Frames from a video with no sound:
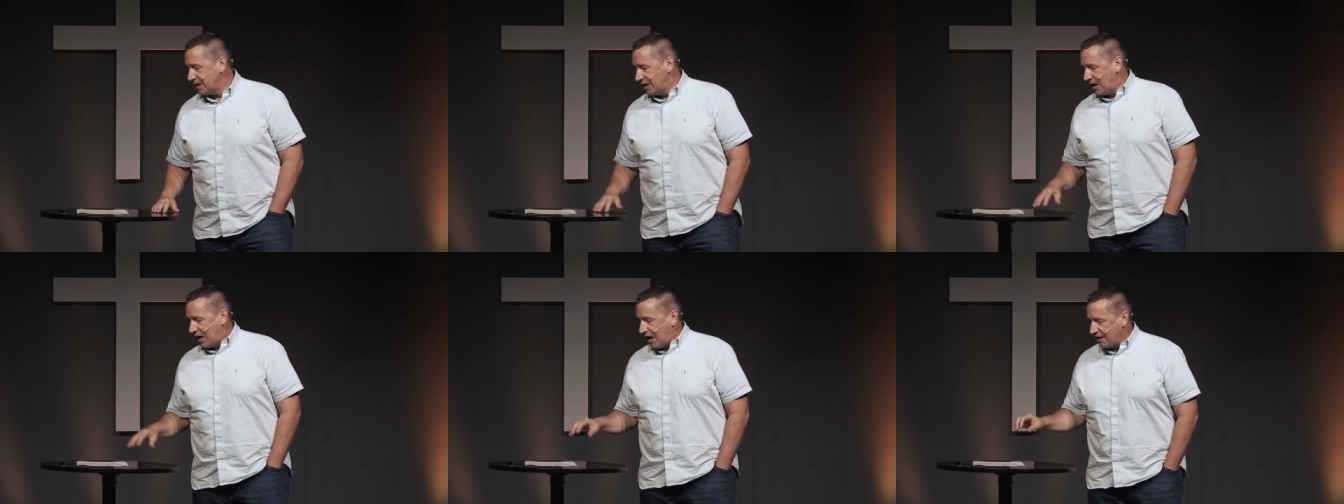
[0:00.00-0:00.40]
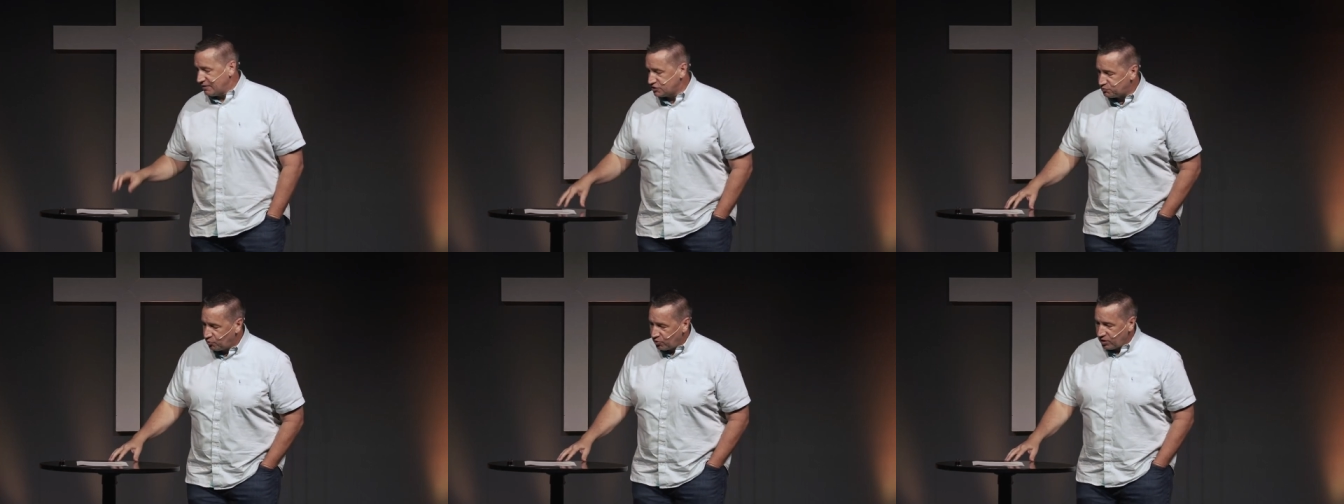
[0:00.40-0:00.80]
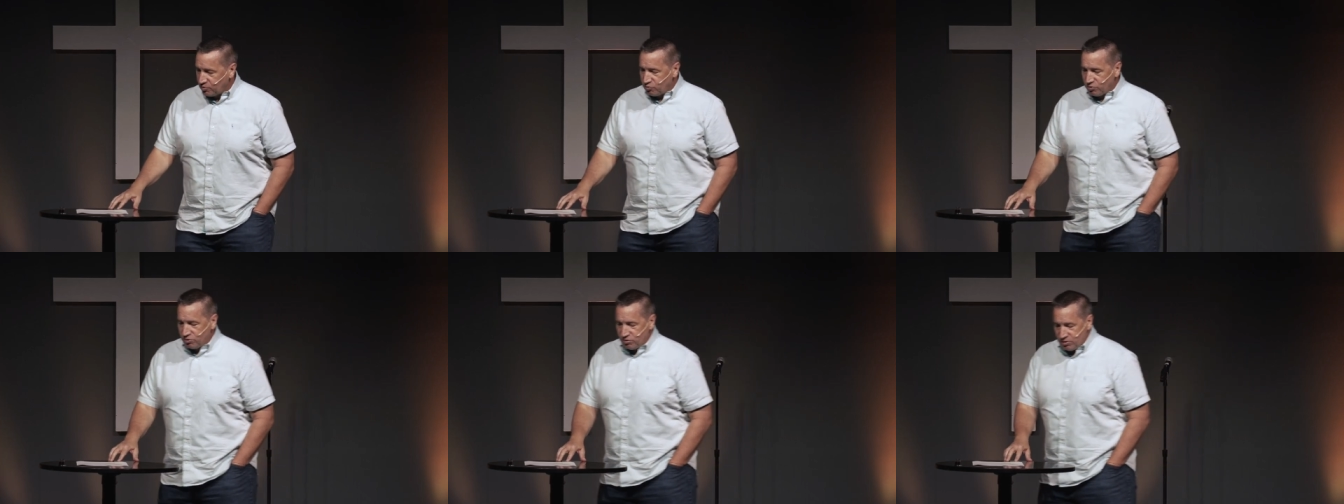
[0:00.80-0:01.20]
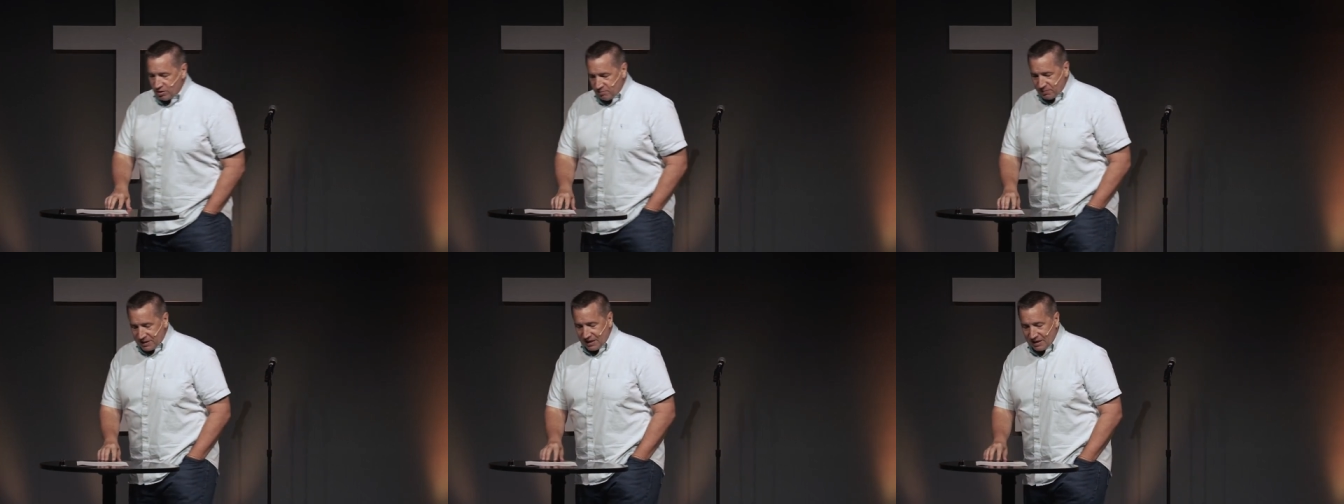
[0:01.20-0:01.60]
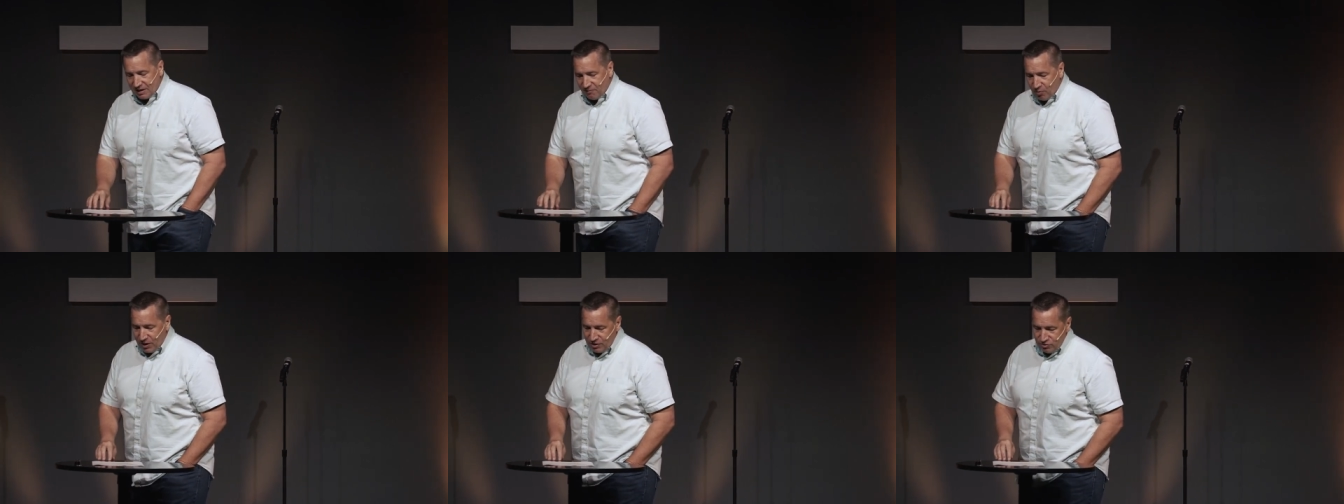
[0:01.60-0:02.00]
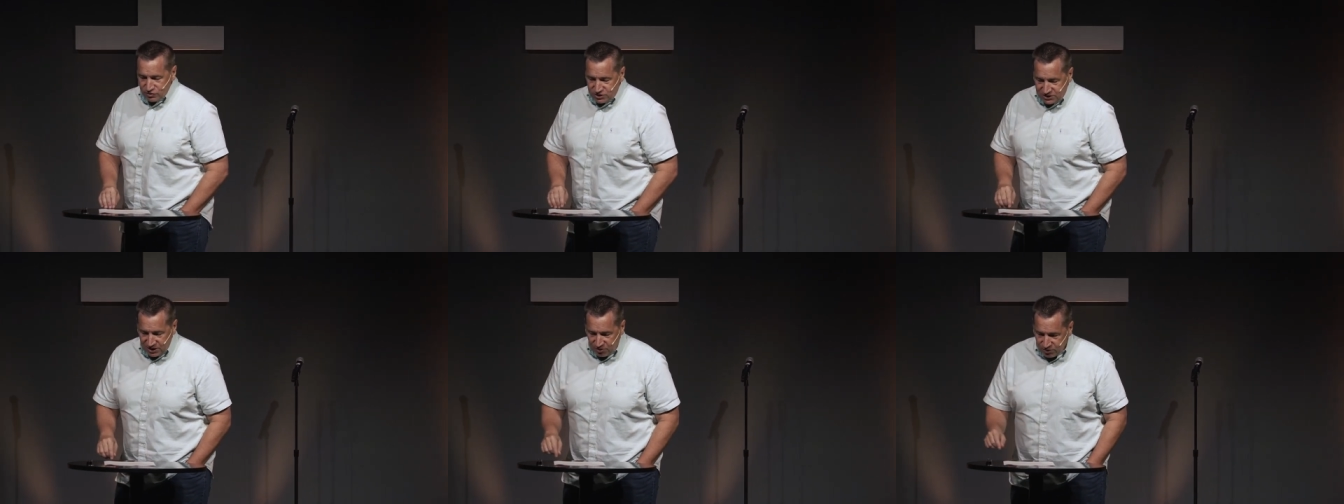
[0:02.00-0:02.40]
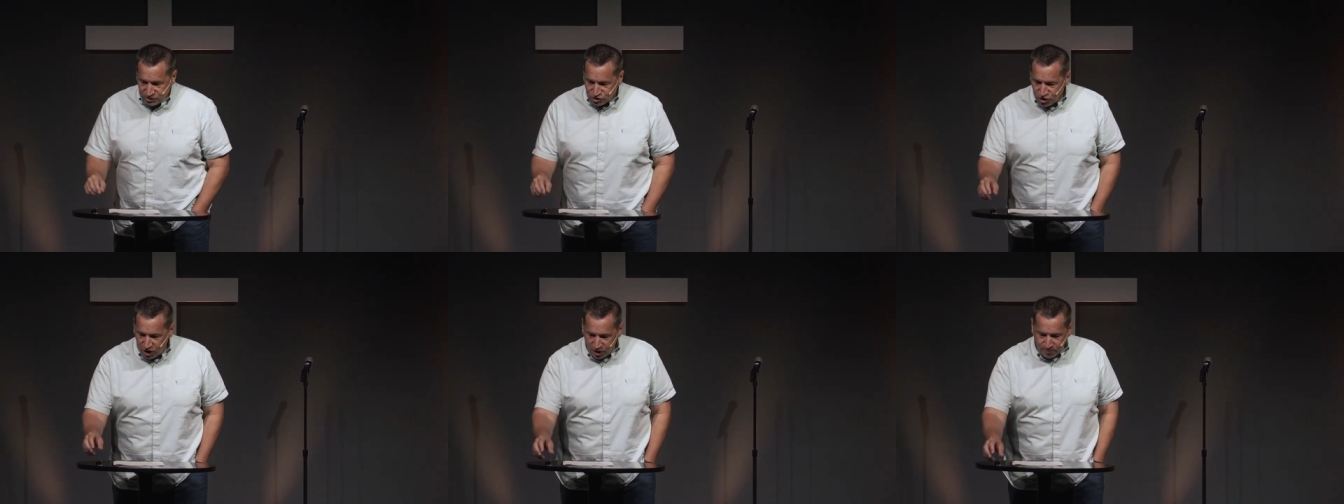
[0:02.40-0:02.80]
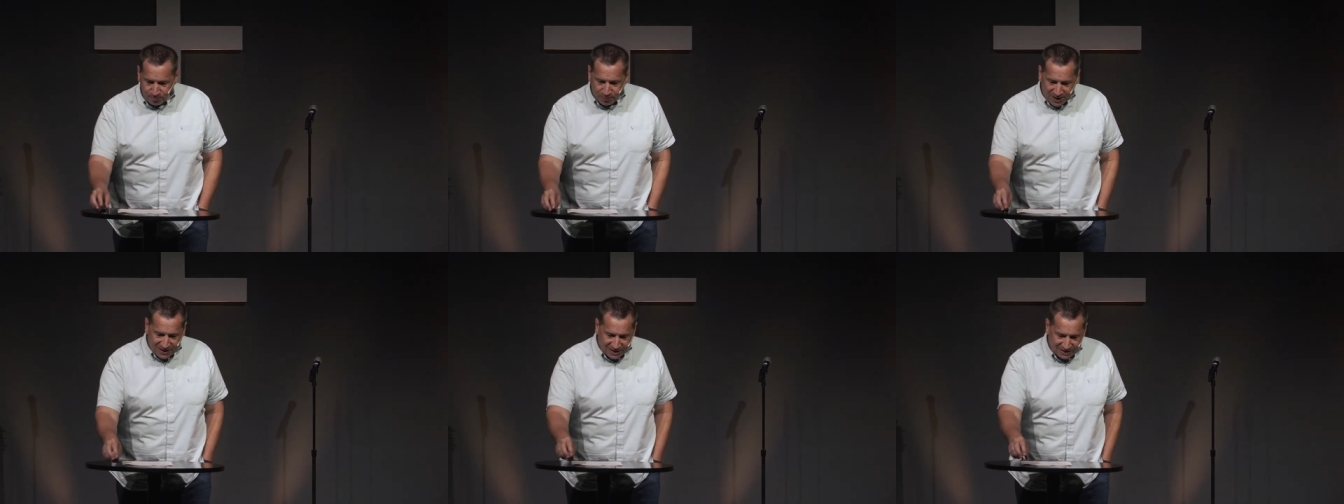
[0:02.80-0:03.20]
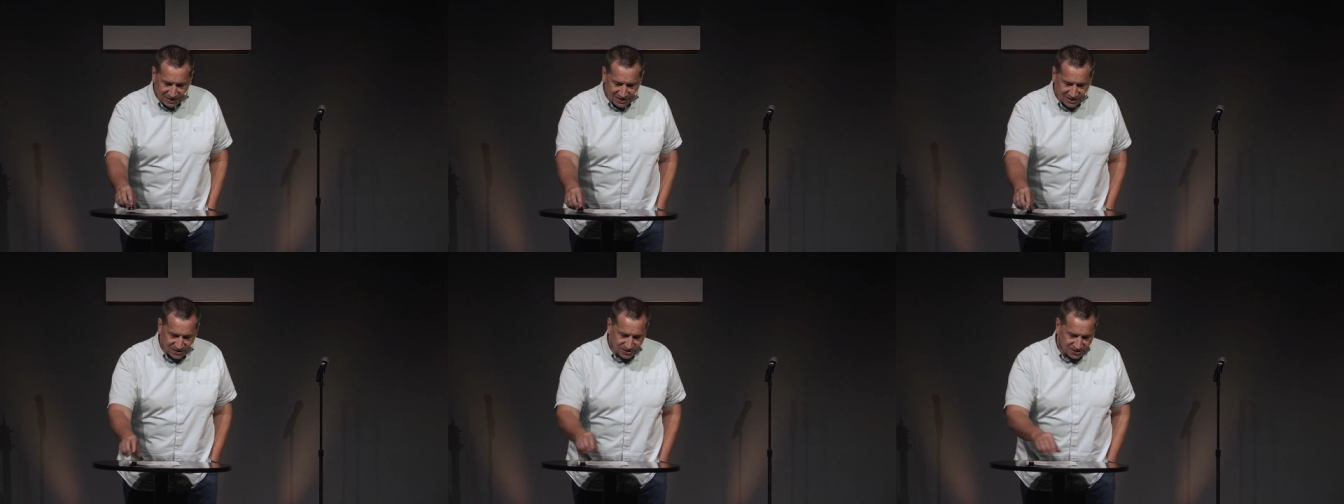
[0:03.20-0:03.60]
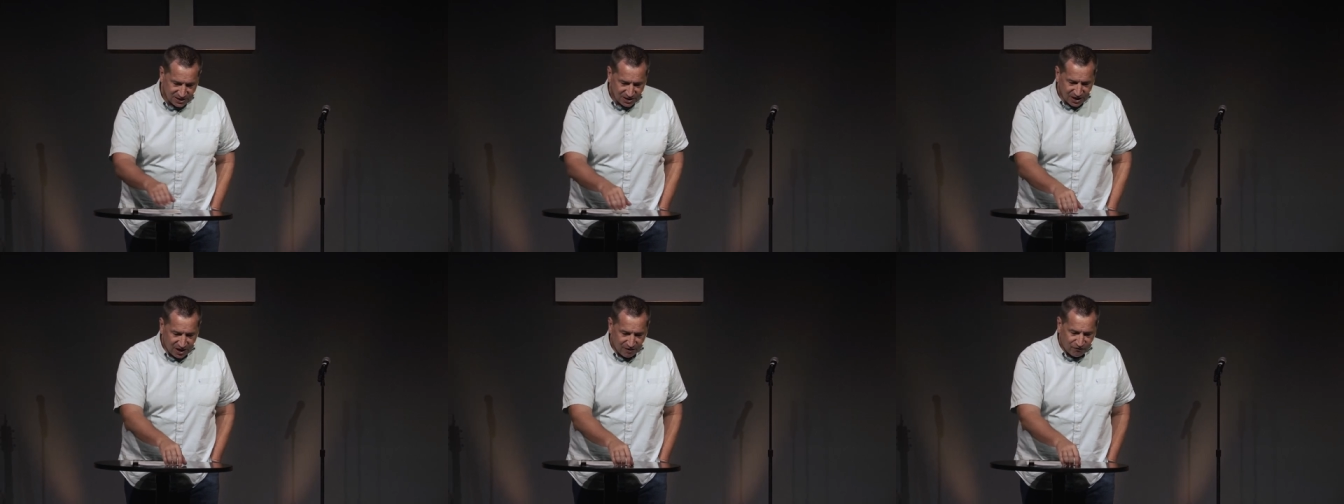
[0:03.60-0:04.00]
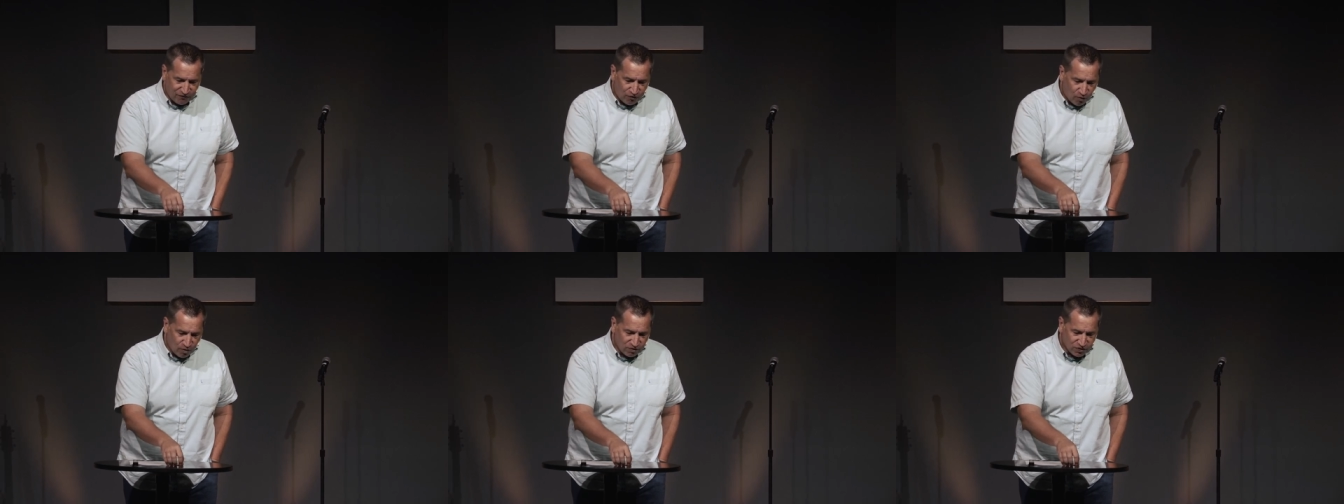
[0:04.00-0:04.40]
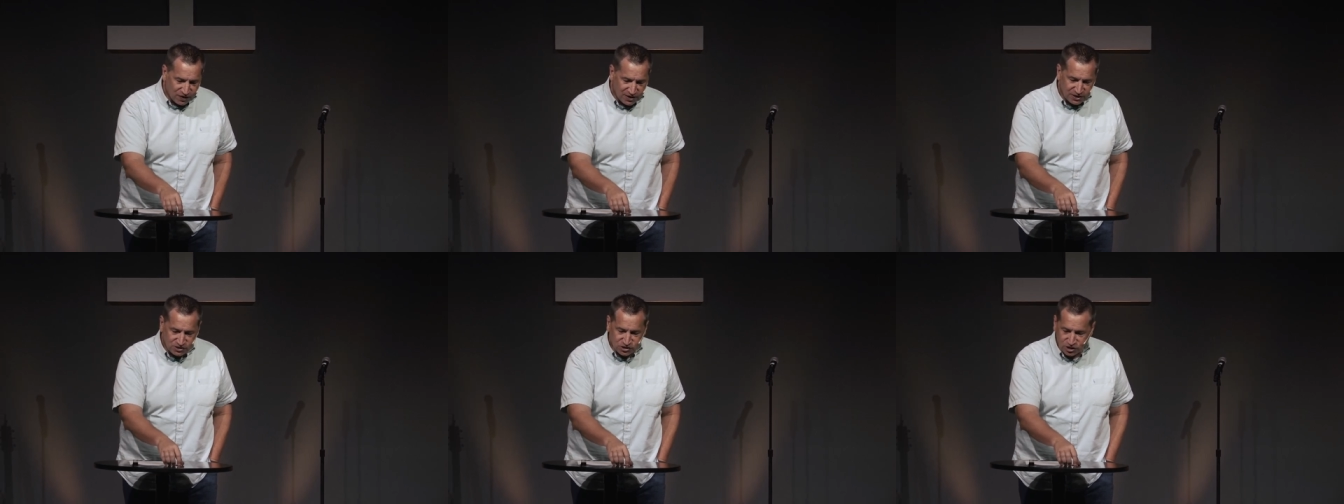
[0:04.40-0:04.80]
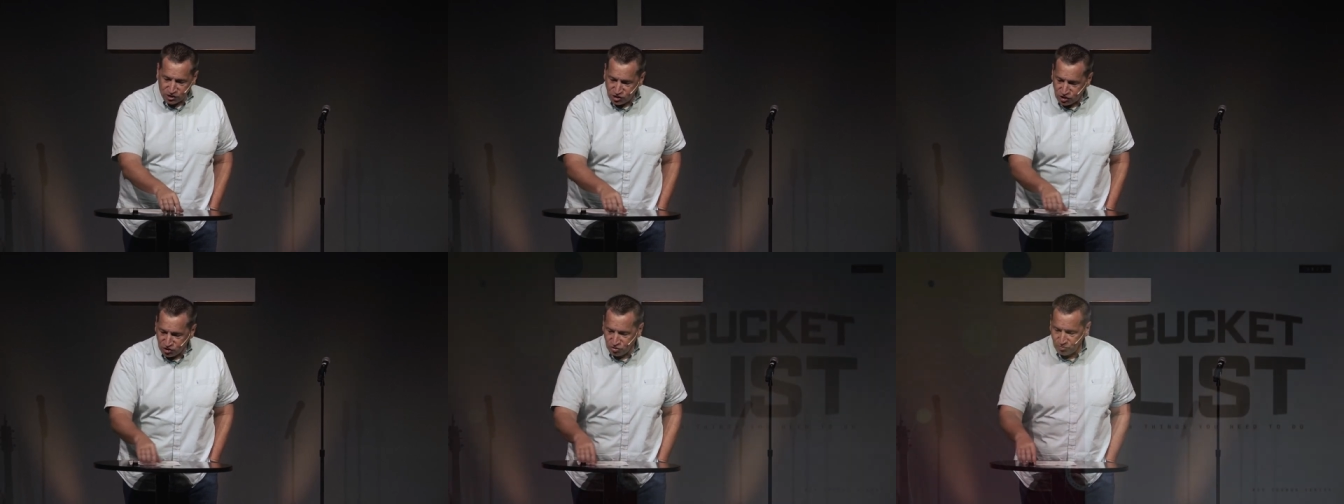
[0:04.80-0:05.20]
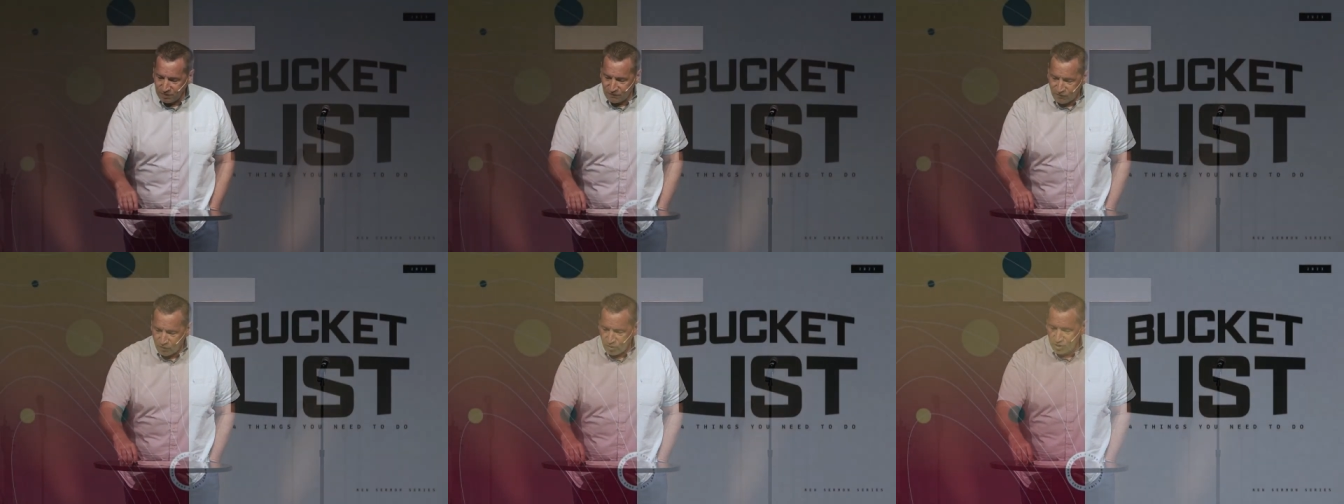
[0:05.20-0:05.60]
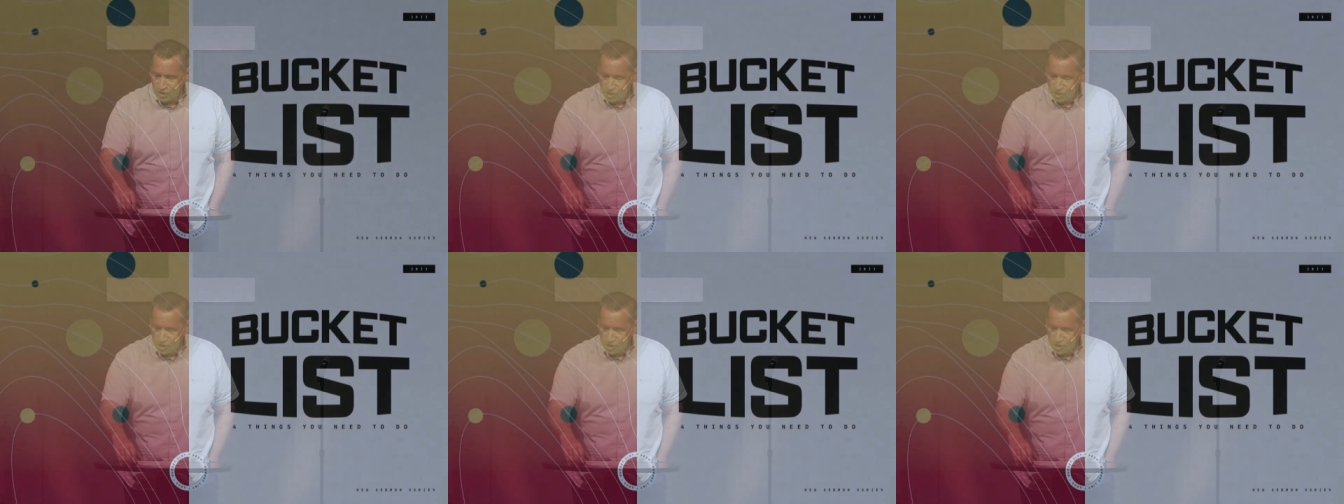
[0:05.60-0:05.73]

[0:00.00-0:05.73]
Uh, this morning, we're beginning a brand new series called Bucket List uh, Four Things to Do Before You